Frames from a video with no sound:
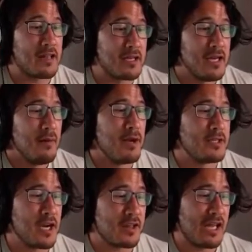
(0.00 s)
like this!
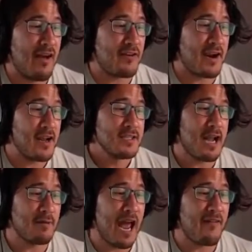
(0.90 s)
Please cut the laugh track!
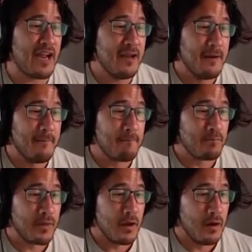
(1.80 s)
Stop laughing!
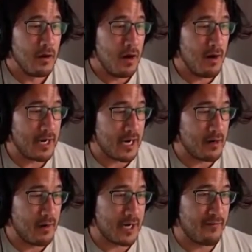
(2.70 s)
Oh my
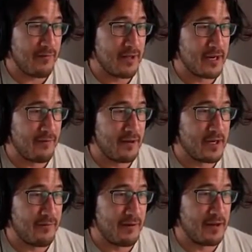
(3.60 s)
god, oh my god, fill it in, fill
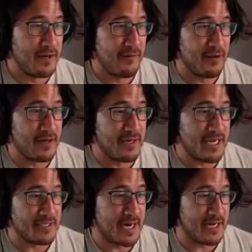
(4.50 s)
it in, fill it in, fill it in,
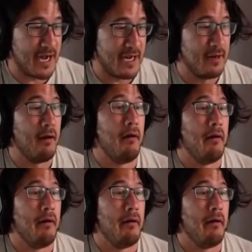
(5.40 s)
in case I die!